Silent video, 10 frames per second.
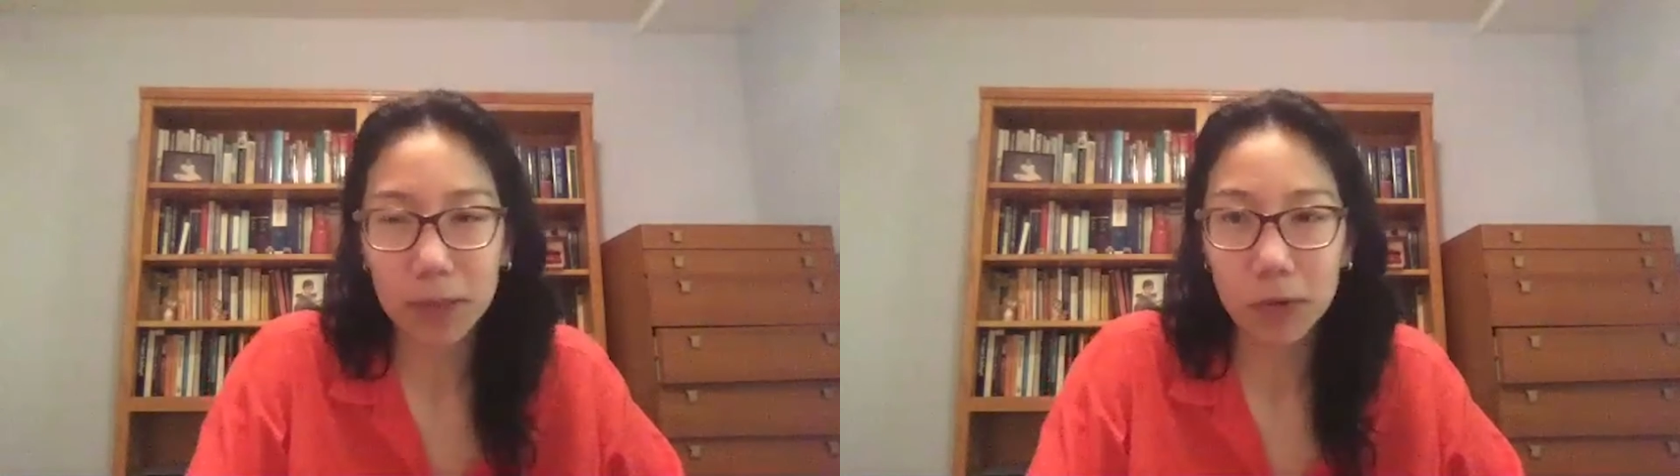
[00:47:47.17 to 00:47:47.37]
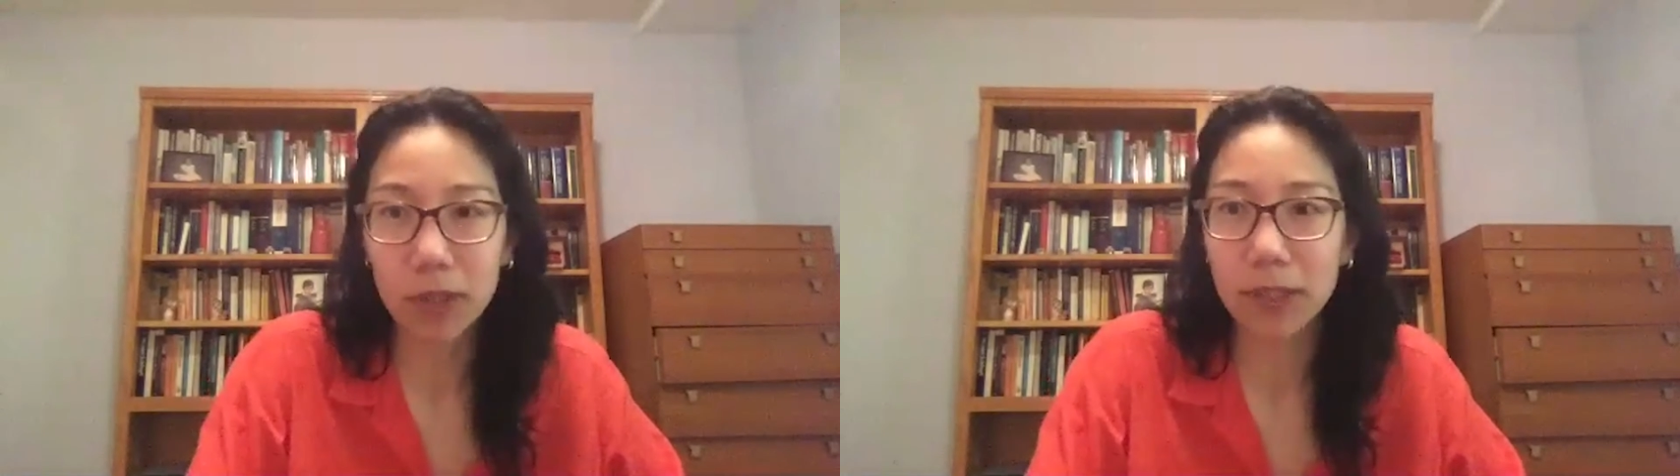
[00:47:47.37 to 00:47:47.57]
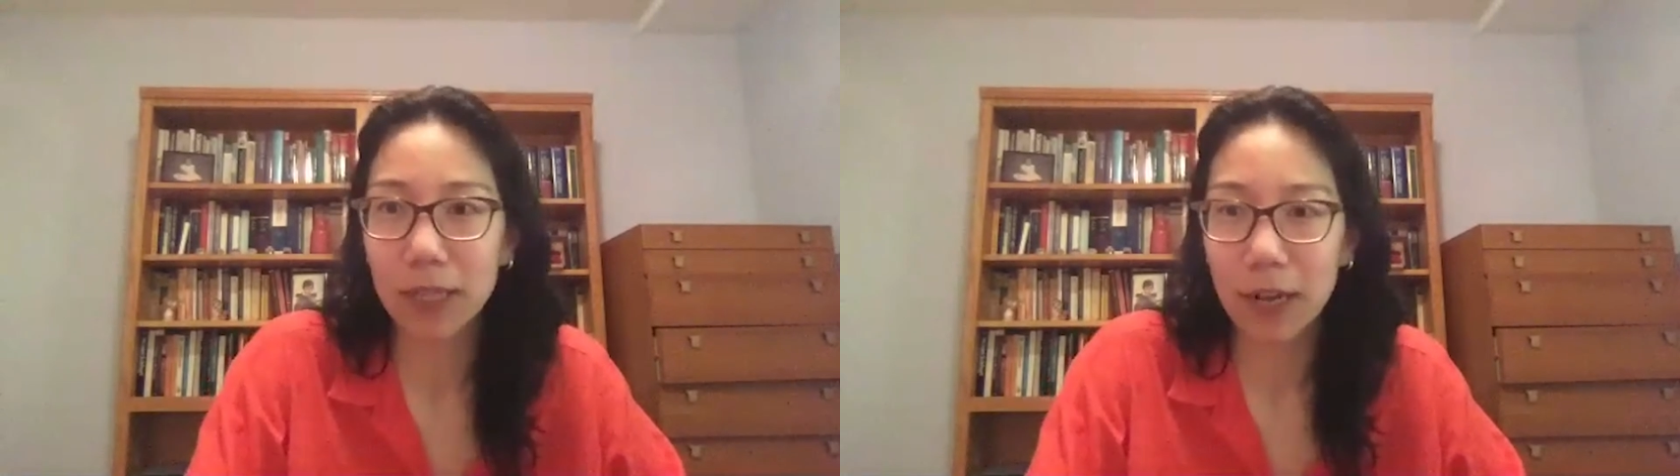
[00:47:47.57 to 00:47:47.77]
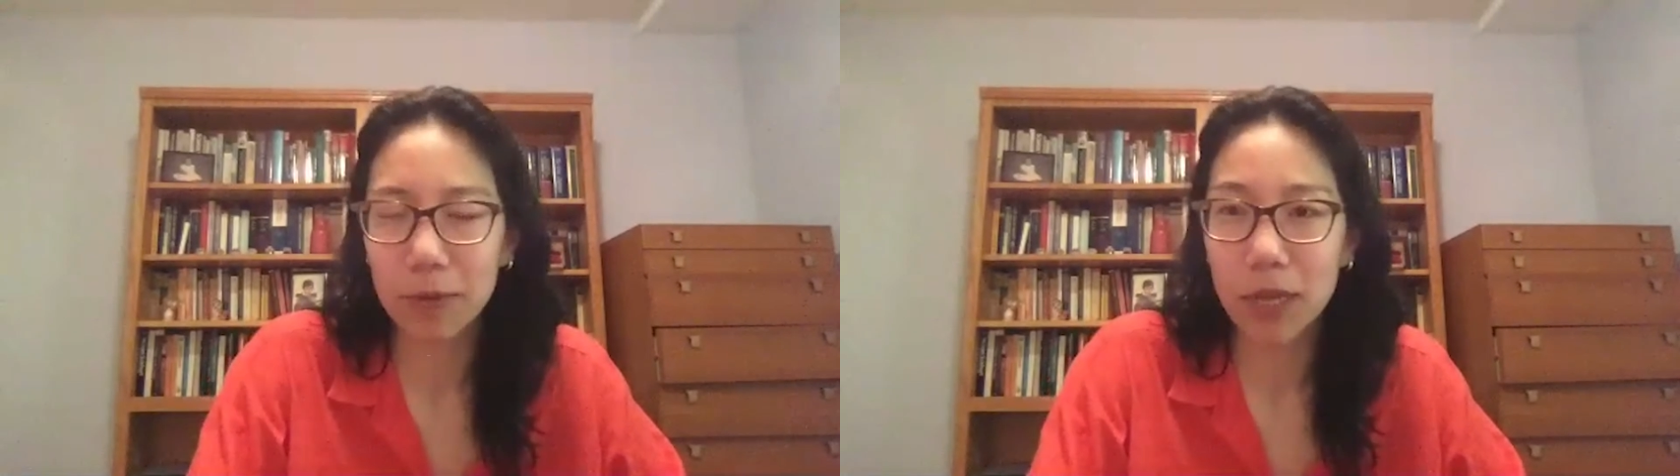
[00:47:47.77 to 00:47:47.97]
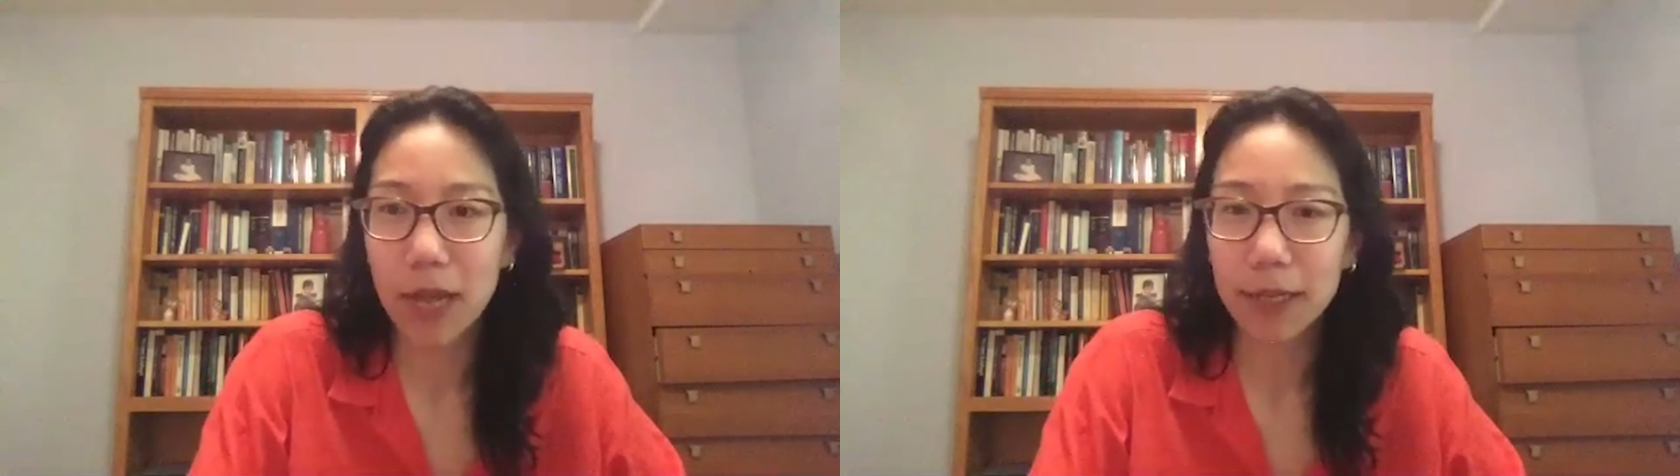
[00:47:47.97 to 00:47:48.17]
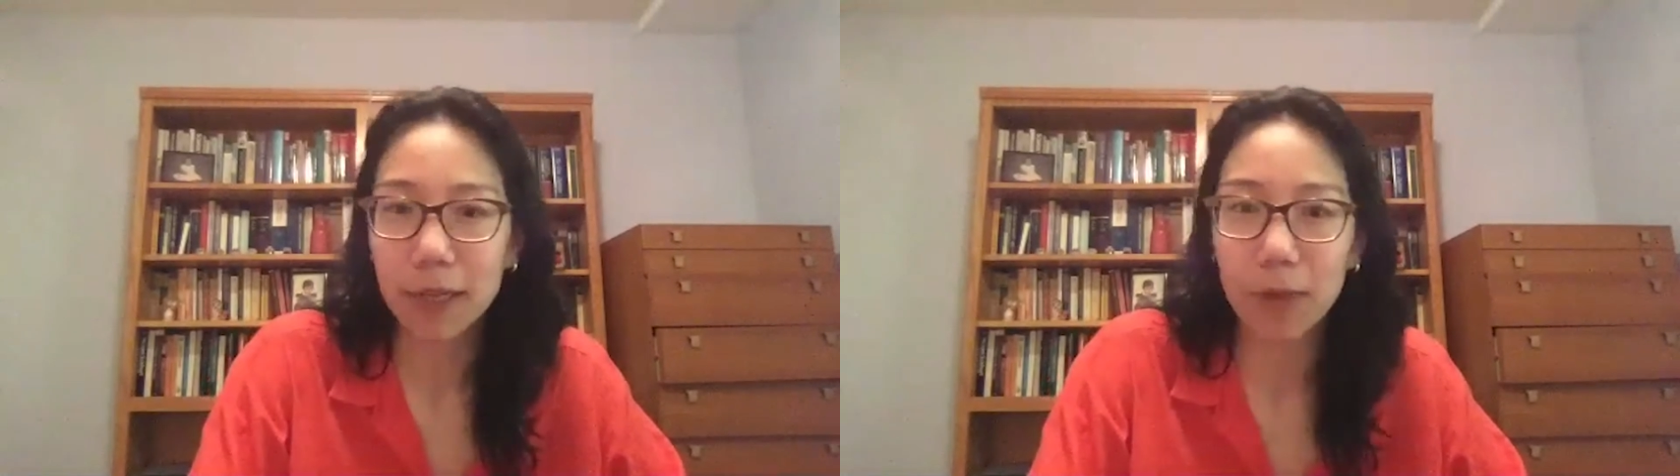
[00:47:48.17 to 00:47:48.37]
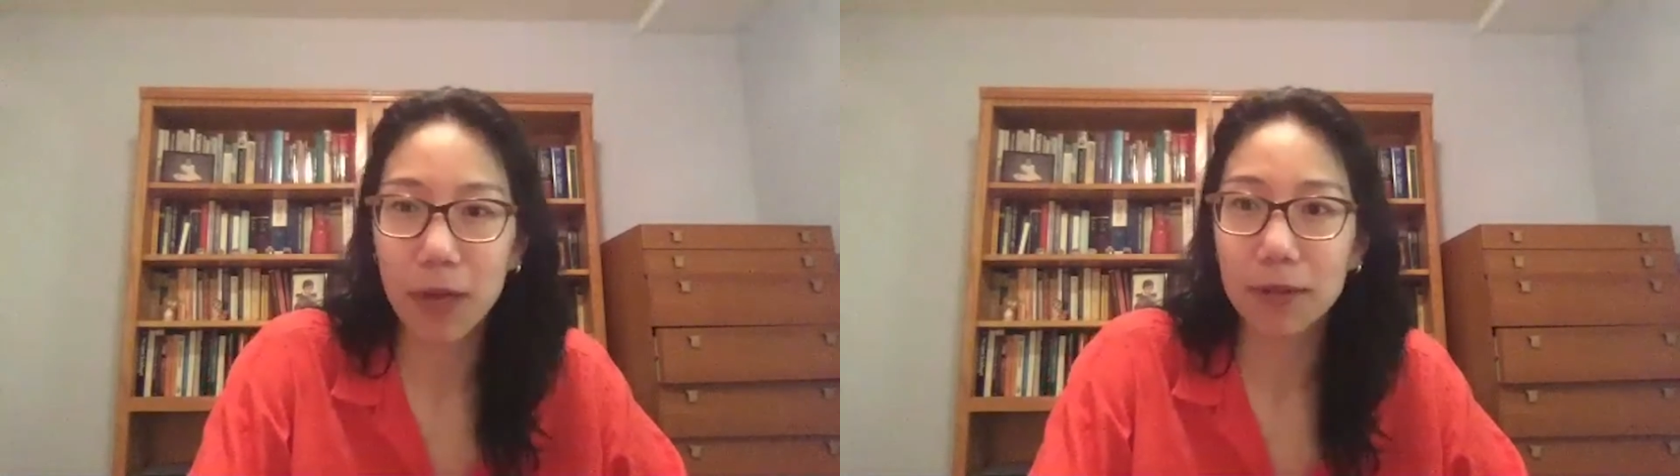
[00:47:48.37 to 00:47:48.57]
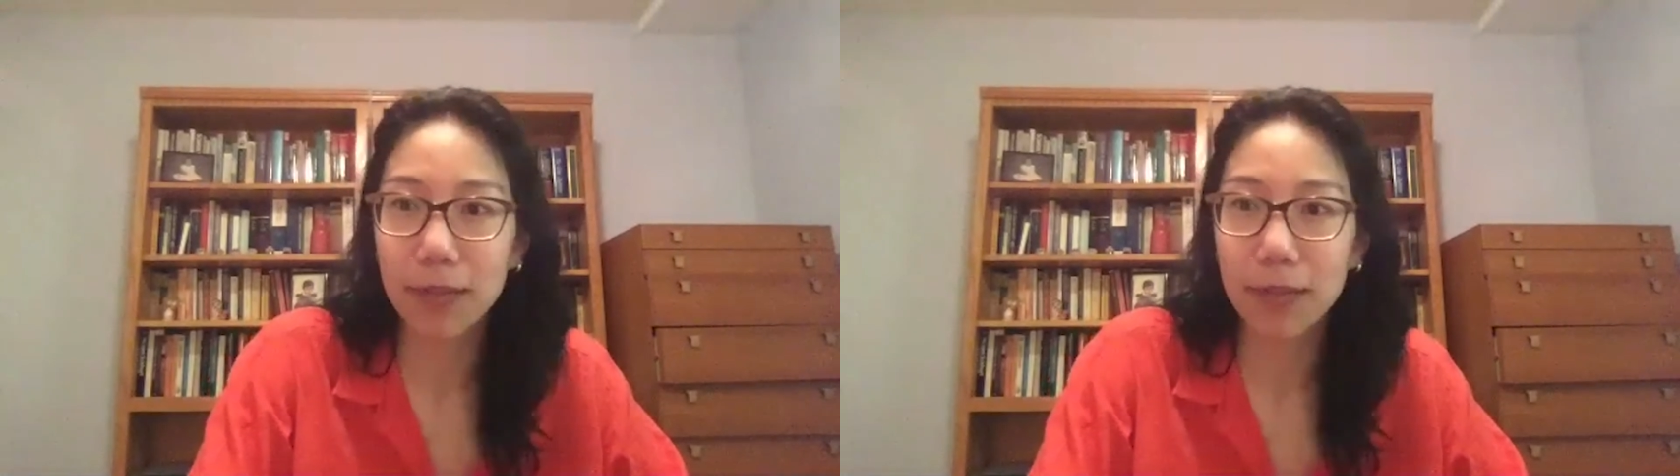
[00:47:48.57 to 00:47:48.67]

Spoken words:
immigrants that I've been talking about,